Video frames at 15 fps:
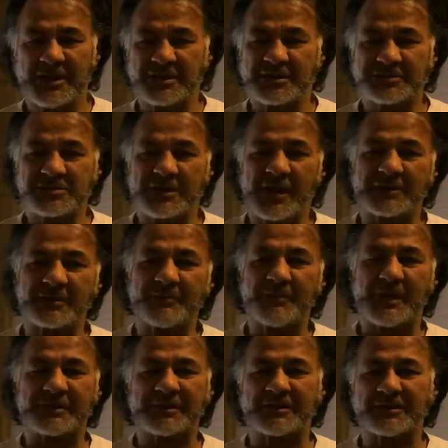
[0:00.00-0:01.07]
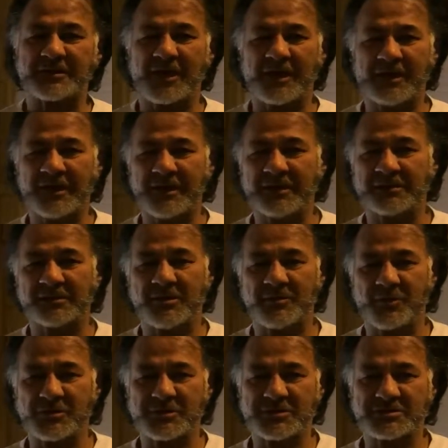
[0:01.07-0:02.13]
It is not a matter that I hate them
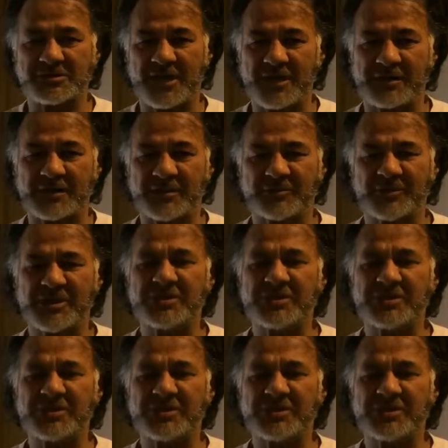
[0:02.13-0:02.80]
or dislike them.